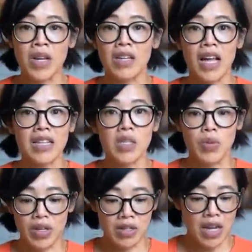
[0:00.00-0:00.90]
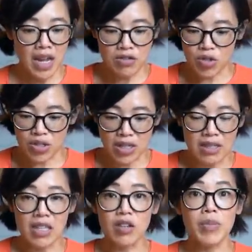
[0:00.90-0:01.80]
Lightly sweetened, just a
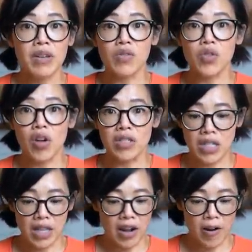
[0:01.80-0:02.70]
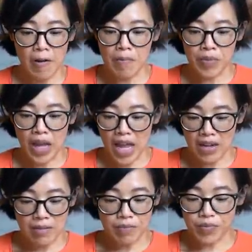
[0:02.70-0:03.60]
little bit of salt in there,
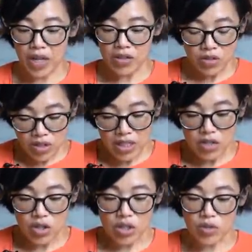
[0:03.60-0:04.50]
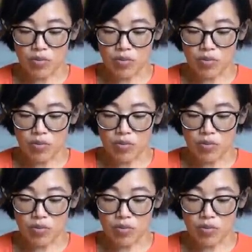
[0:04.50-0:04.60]
and it's delicious.